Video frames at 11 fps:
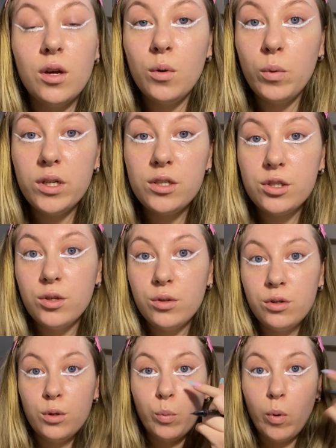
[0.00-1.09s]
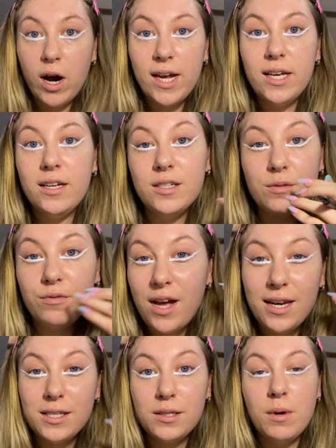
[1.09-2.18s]
Once your white is
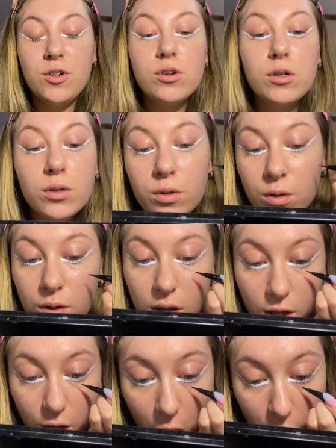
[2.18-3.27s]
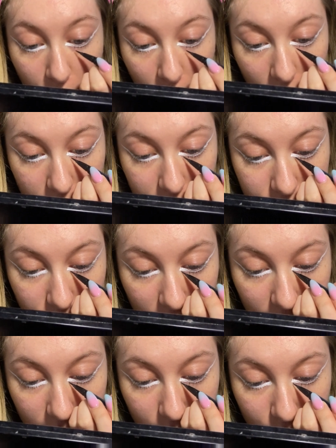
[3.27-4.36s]
fairly symmetrical, go under
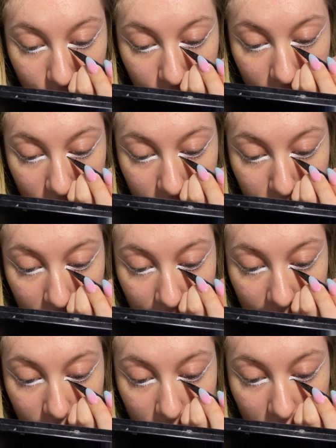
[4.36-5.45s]
it with black.